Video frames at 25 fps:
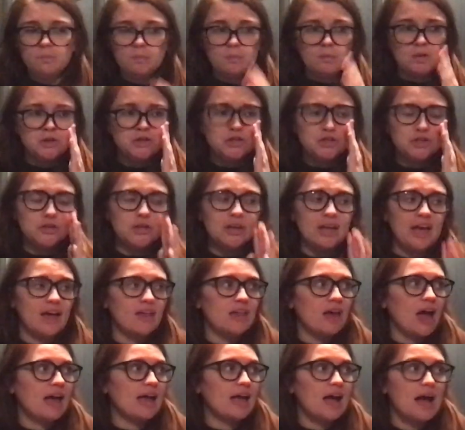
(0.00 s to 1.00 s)
So yeah,
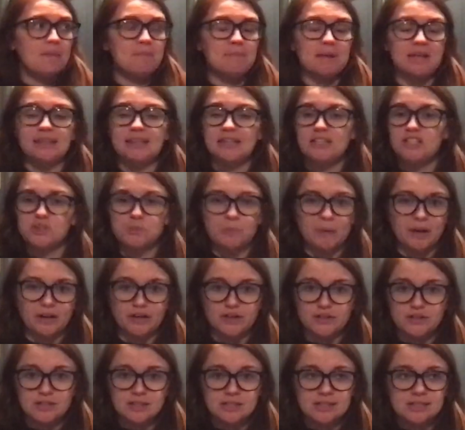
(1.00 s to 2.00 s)
I got mainly
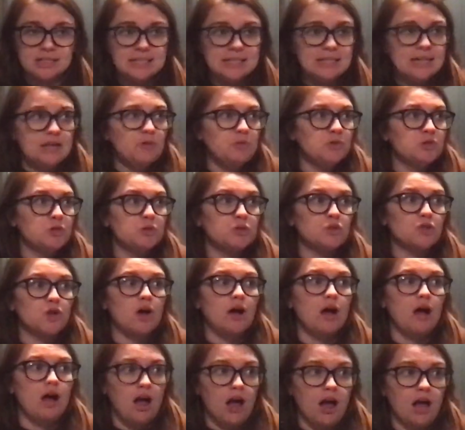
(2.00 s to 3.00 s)
sweaters, which is
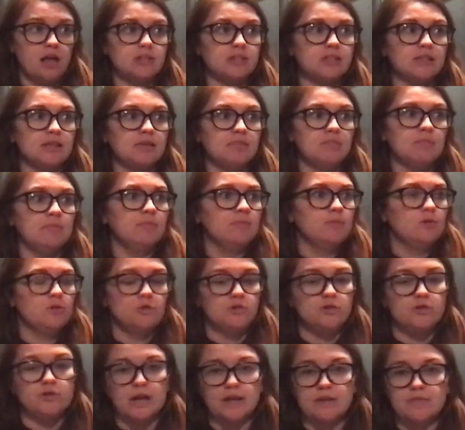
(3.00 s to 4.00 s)
awesome.
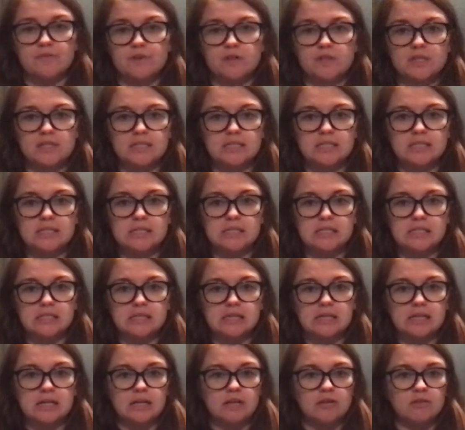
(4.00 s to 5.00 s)
Great for this
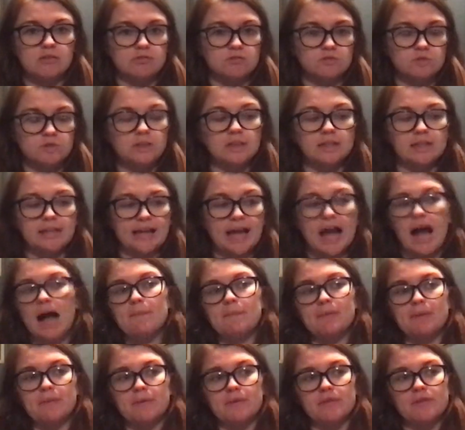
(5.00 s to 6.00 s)
season. Really
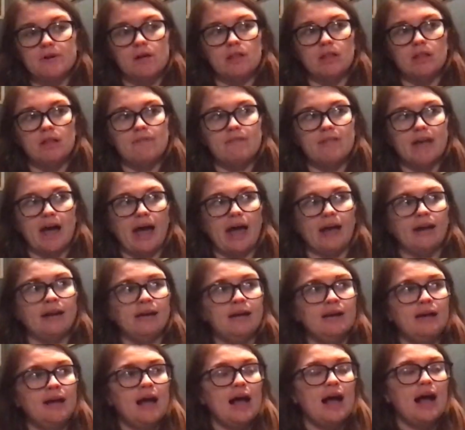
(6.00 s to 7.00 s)
happy with all of that.
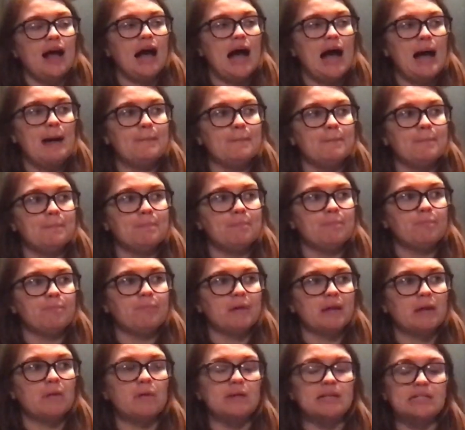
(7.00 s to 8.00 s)

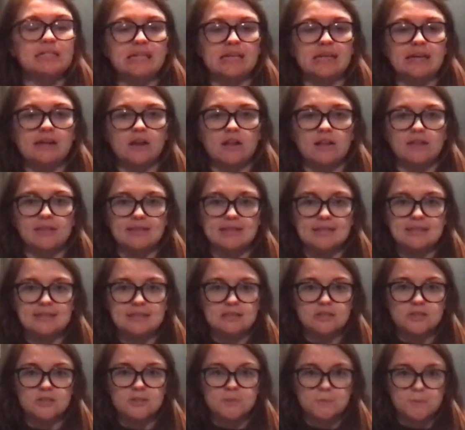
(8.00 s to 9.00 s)
But I wanted to get it all
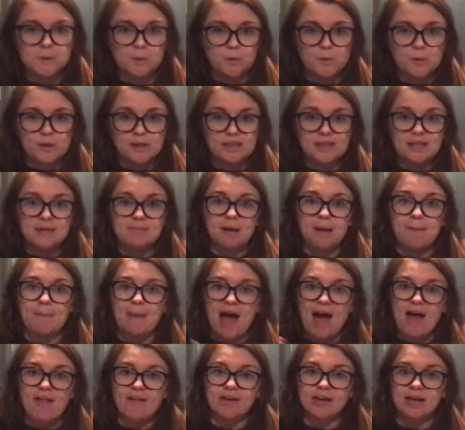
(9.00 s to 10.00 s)
listed super quickly. My
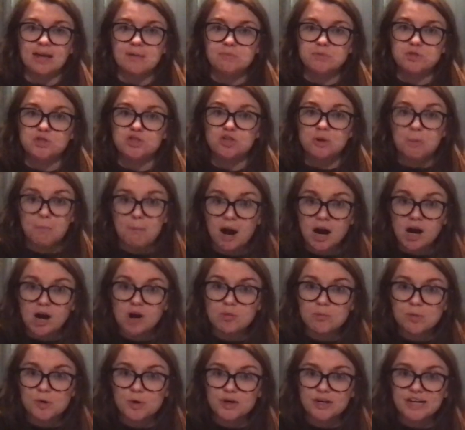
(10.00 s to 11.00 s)
palette comes tomorrow
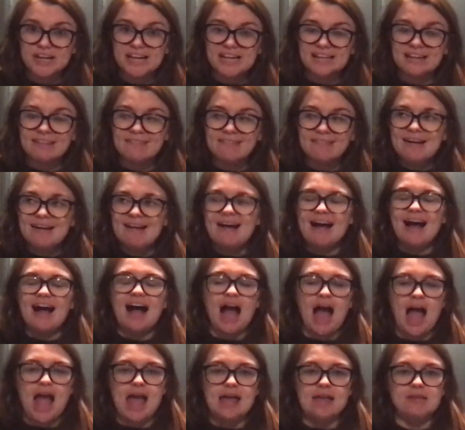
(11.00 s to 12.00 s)
morning.
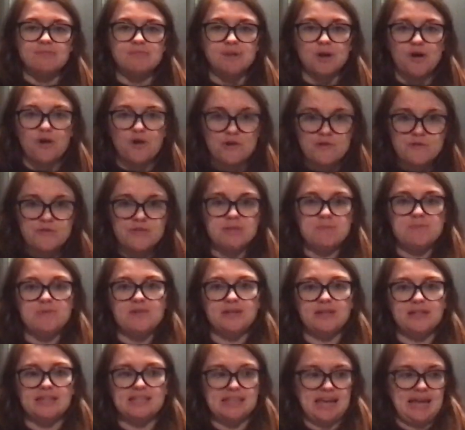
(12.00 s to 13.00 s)
I am over the moon
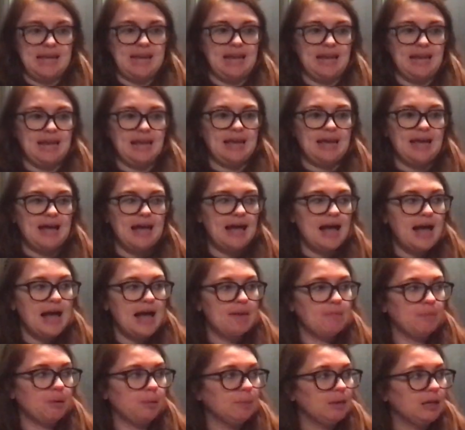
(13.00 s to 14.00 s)
excited.
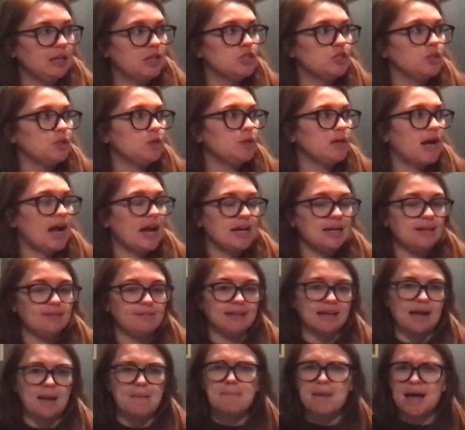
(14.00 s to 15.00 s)
I'm going to do kind of
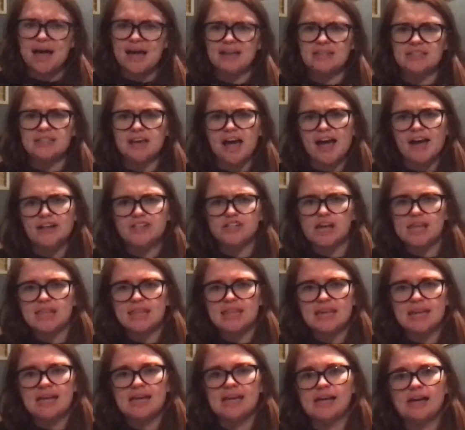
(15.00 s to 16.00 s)
like a montage, I
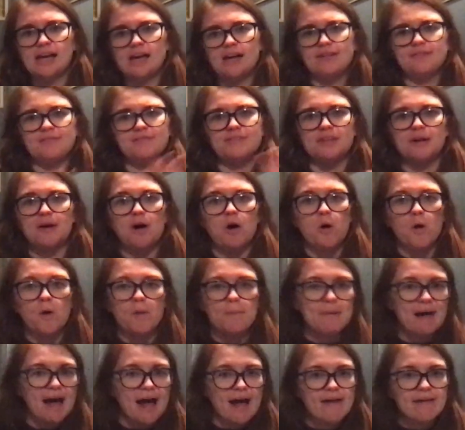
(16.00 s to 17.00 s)
think, of the whole
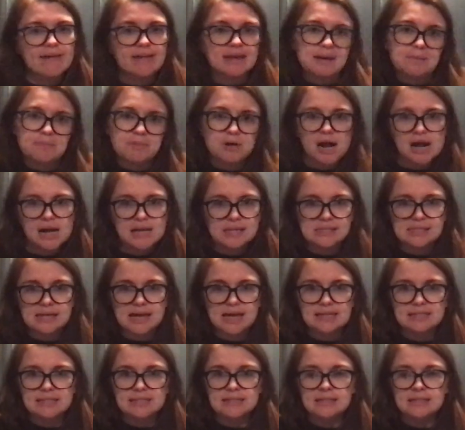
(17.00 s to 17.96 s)
palette process.